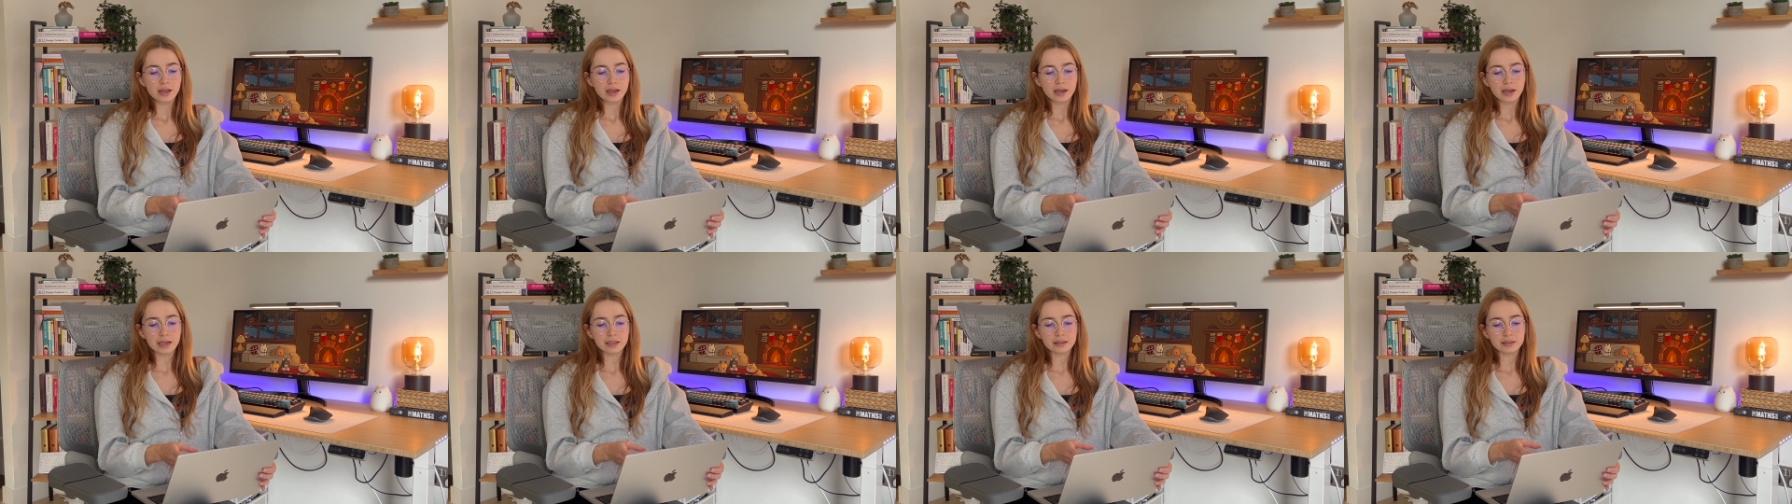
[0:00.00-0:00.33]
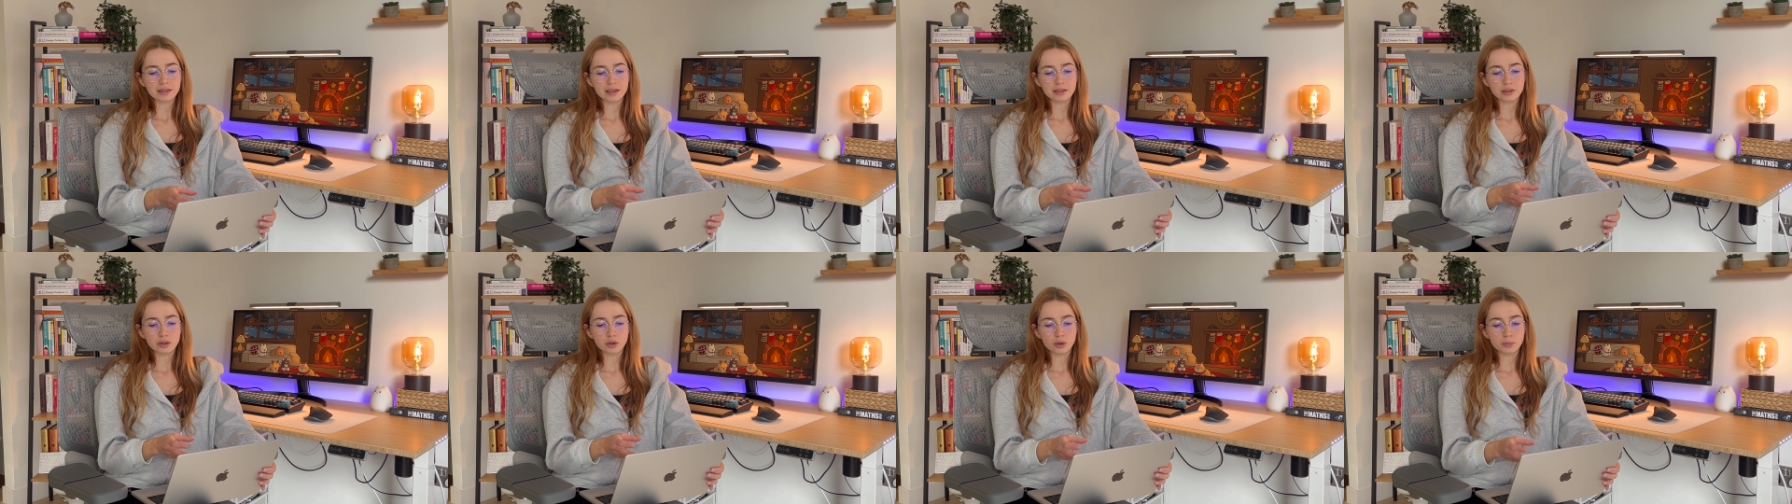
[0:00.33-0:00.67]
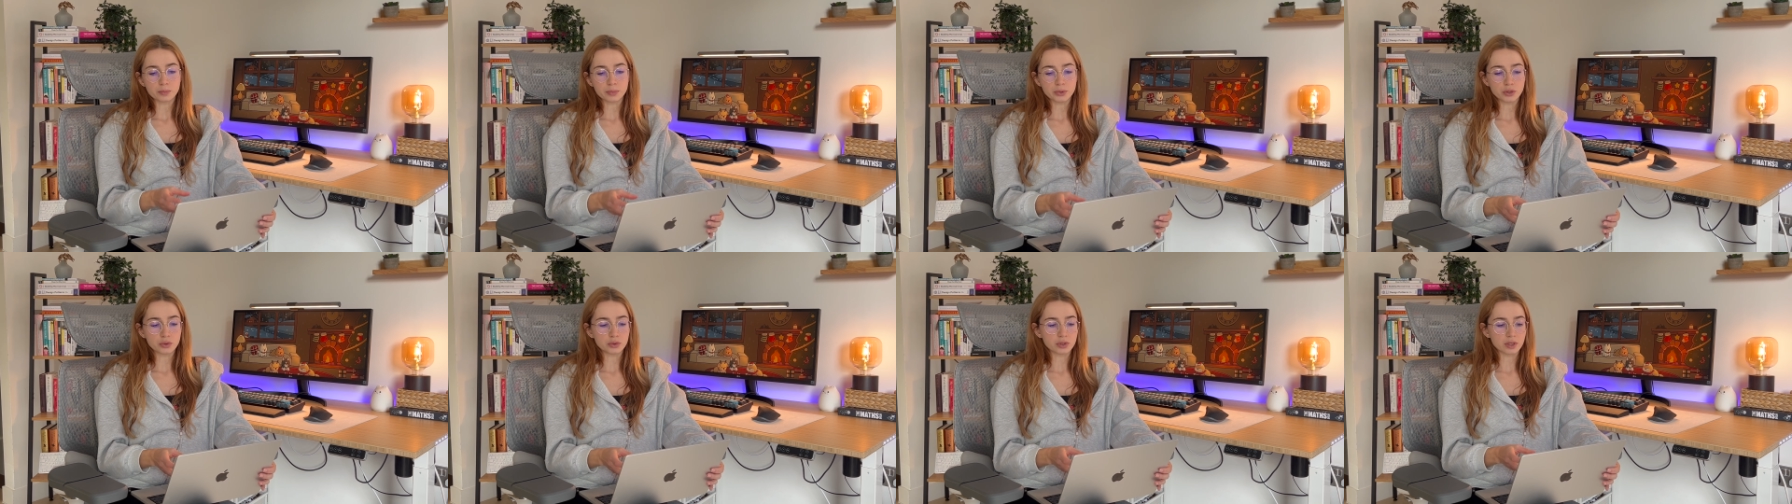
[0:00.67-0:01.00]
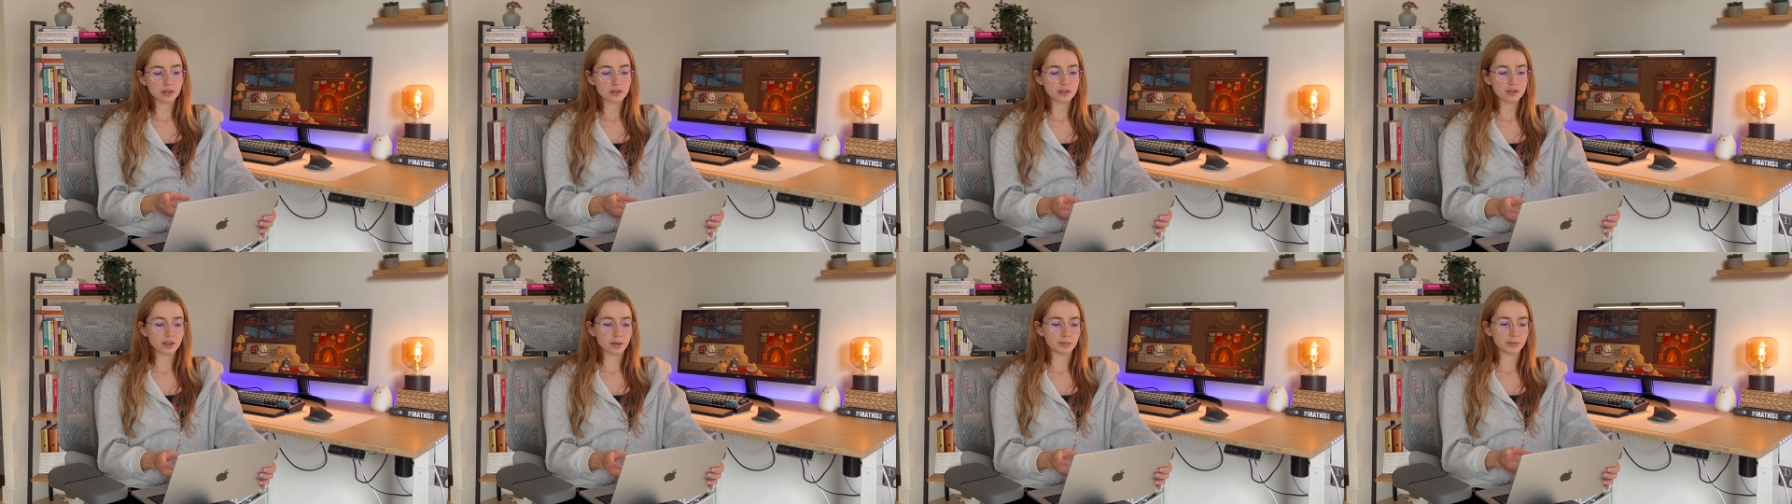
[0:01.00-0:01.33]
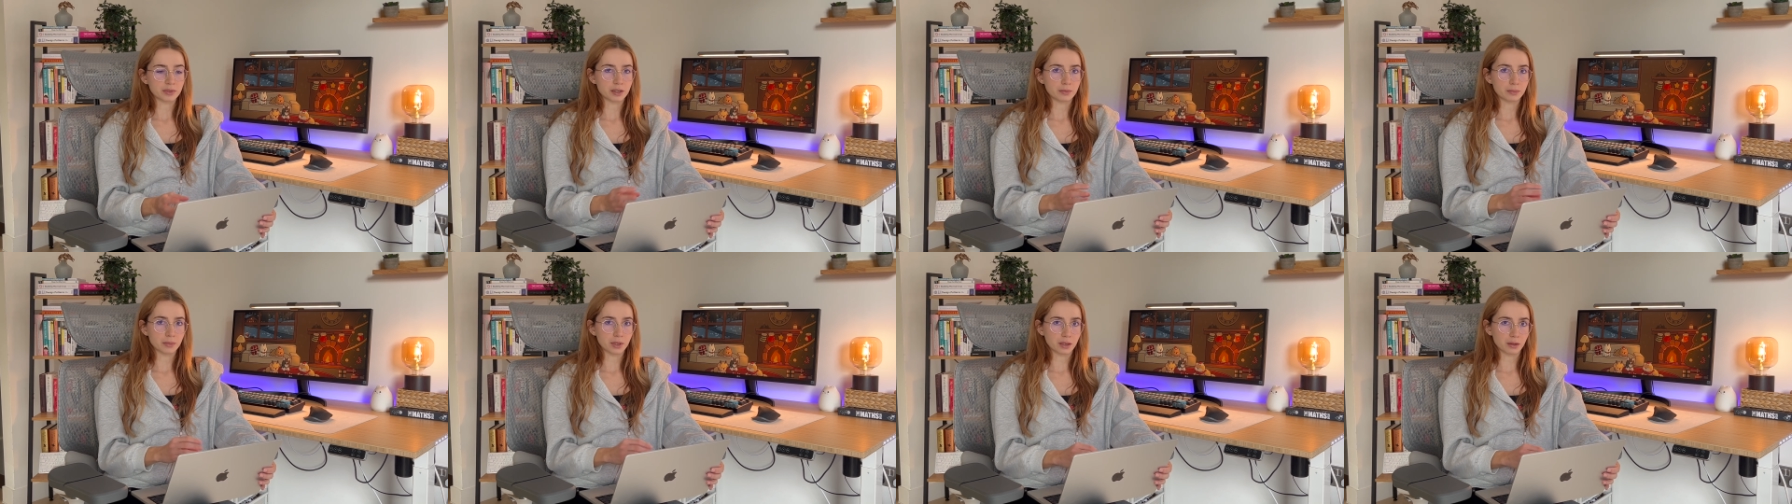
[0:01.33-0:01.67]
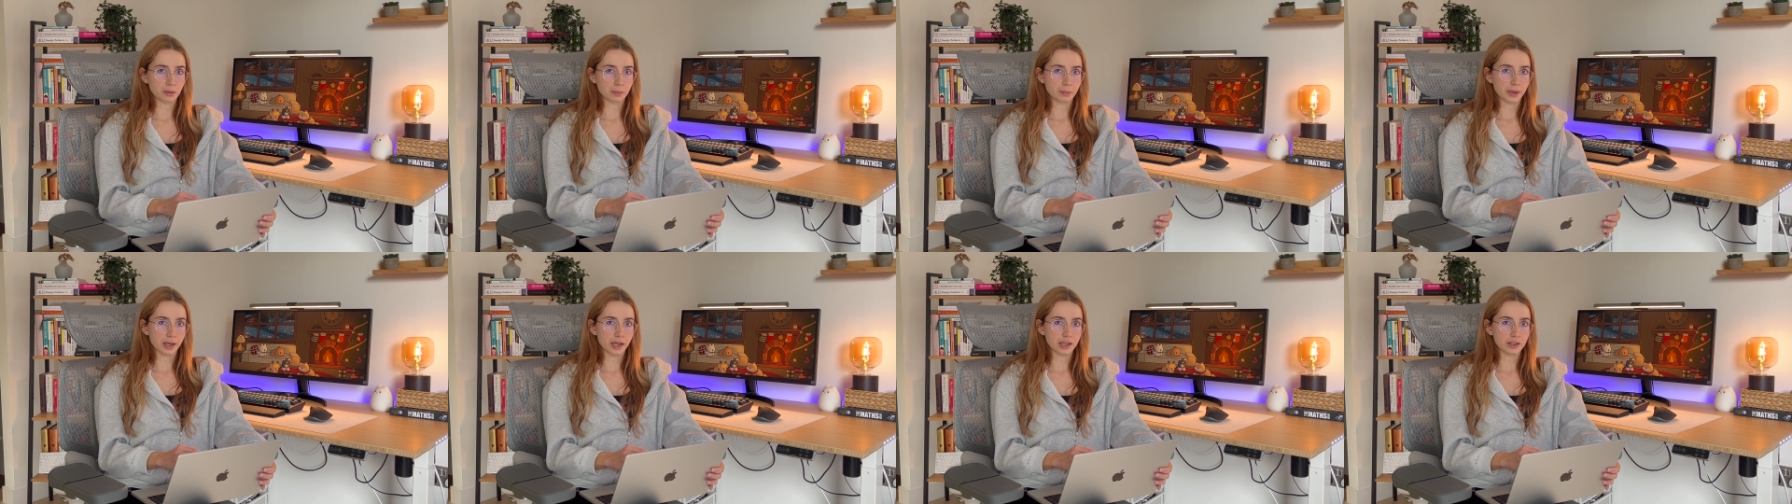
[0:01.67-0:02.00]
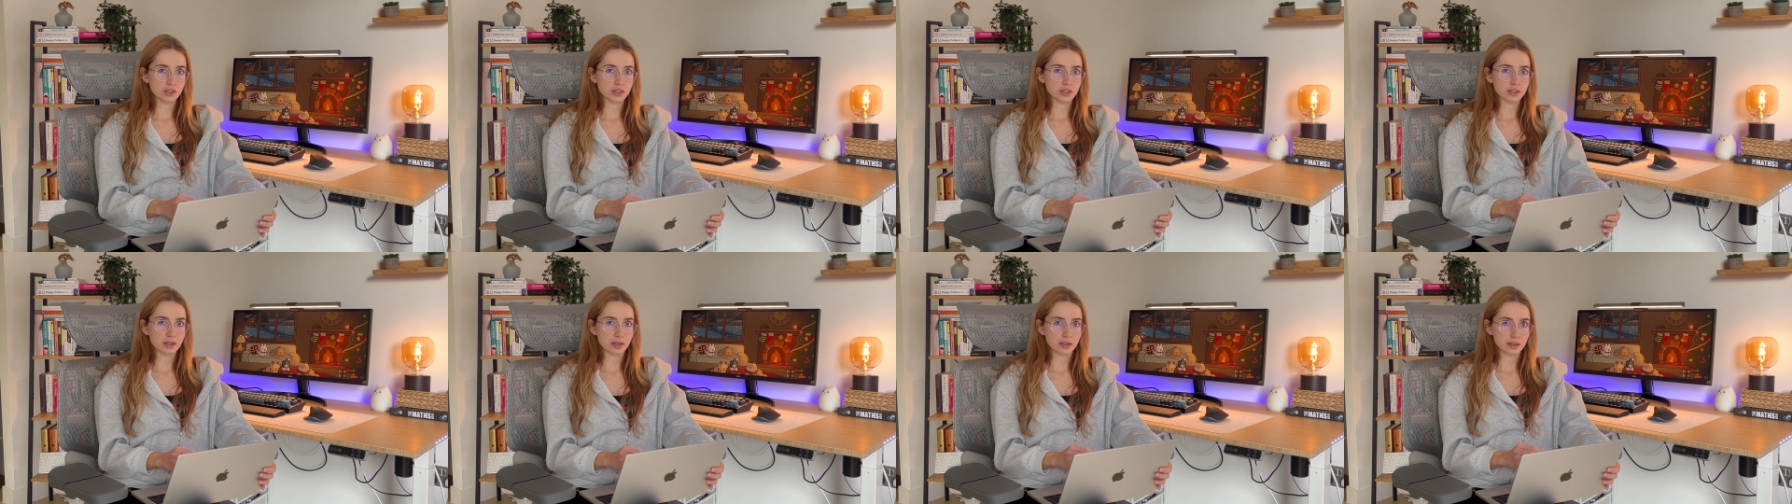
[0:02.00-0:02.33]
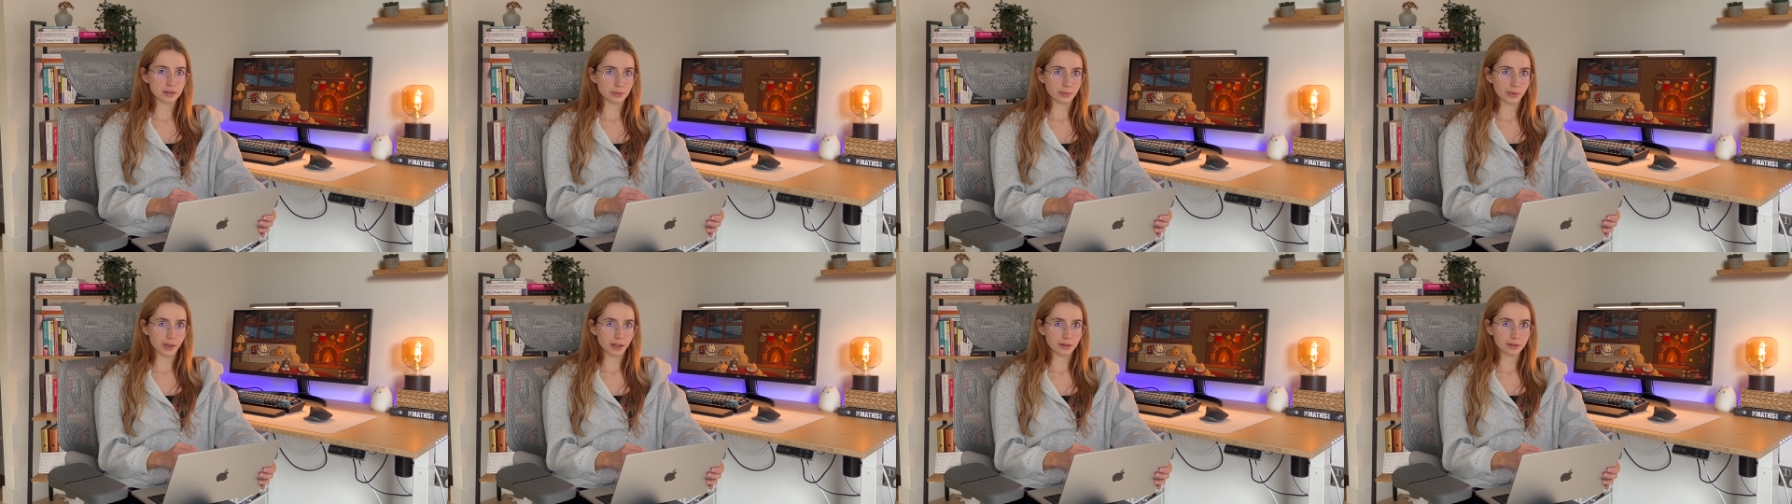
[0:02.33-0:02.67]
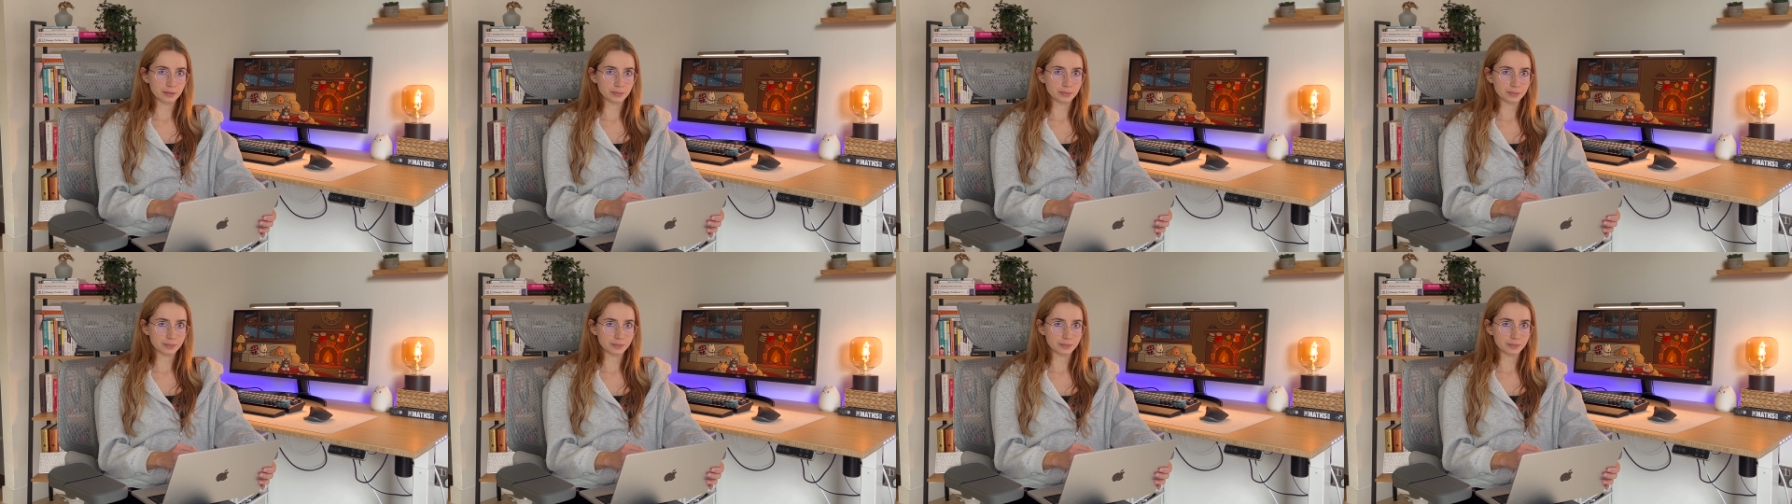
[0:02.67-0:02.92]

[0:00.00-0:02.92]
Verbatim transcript: and then compute and sum their middle pages as well.